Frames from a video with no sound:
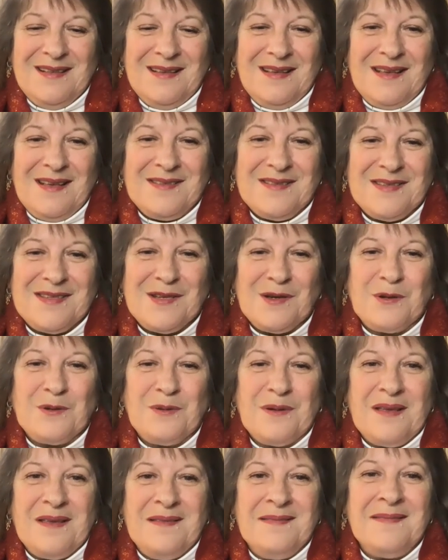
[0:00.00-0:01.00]
And
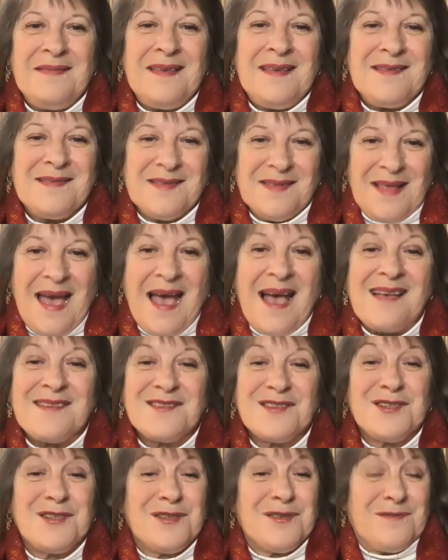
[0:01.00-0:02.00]
so in these
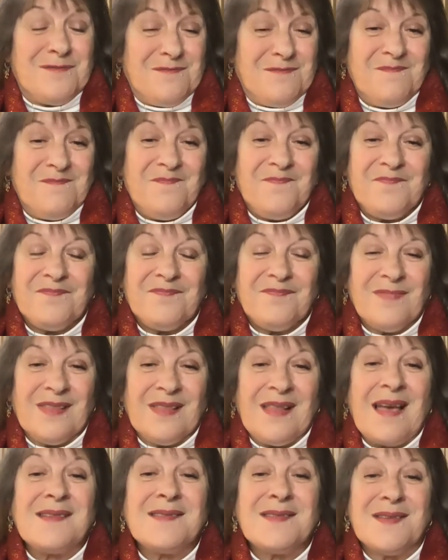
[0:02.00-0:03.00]
last
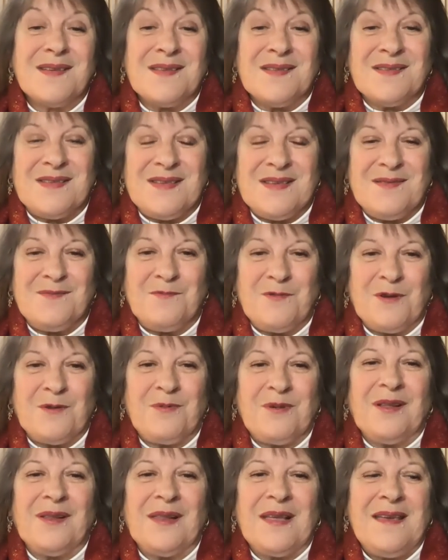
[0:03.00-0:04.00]
lessons, it, we're
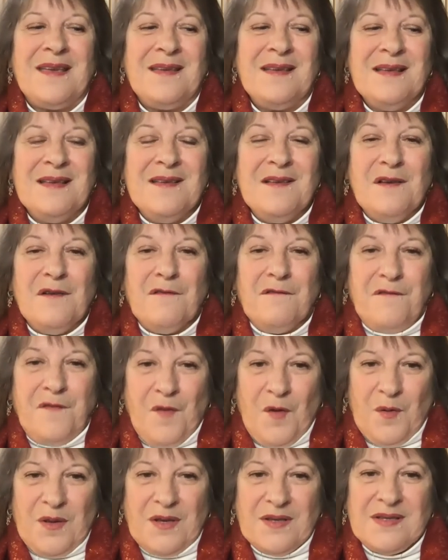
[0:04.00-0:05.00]
really
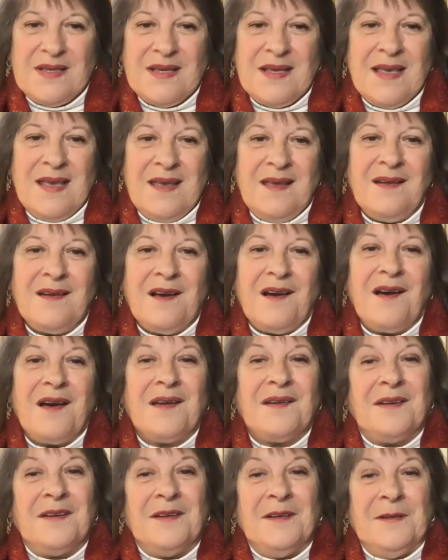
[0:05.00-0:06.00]
focusing in
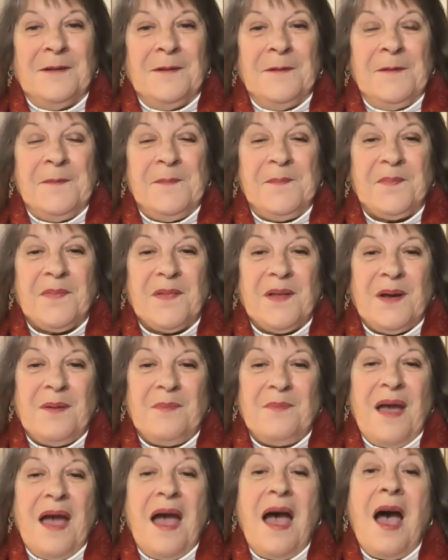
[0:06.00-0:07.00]
on
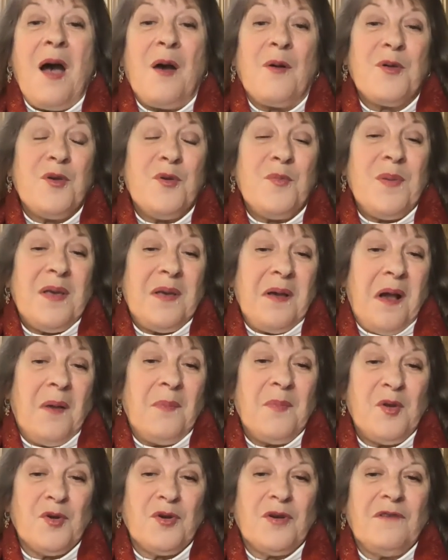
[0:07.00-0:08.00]
um, how you
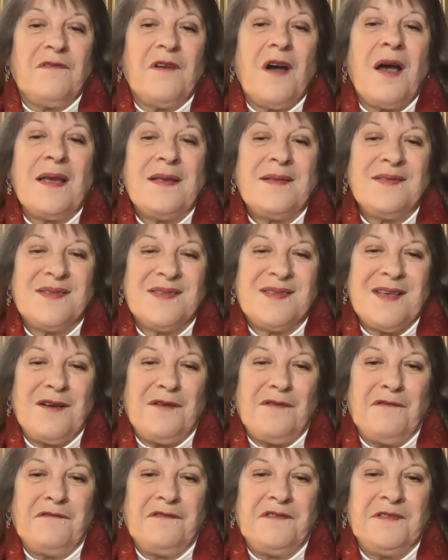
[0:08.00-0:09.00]
become your divine
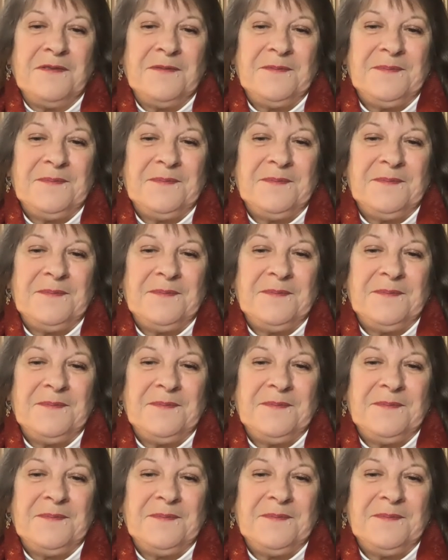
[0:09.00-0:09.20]
self.